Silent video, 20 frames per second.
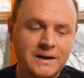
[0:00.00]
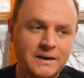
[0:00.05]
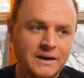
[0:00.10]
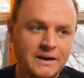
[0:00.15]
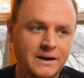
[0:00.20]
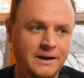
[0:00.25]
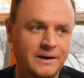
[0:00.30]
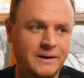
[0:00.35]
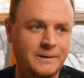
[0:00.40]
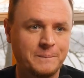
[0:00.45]

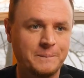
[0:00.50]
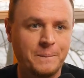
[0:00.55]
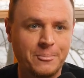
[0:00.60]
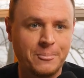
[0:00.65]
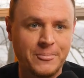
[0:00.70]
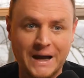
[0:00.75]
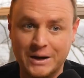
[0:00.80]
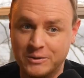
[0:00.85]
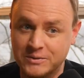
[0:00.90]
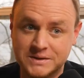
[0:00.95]

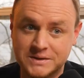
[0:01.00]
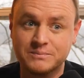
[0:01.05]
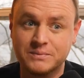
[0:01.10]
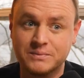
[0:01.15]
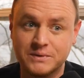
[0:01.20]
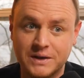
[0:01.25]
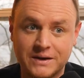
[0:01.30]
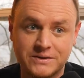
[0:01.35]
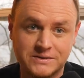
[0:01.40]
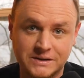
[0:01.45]
that was
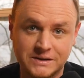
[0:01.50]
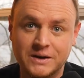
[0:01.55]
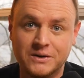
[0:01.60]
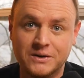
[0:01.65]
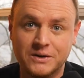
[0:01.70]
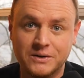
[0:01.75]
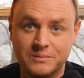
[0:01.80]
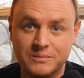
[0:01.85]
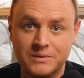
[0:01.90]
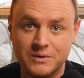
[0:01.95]
a
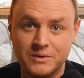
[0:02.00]
little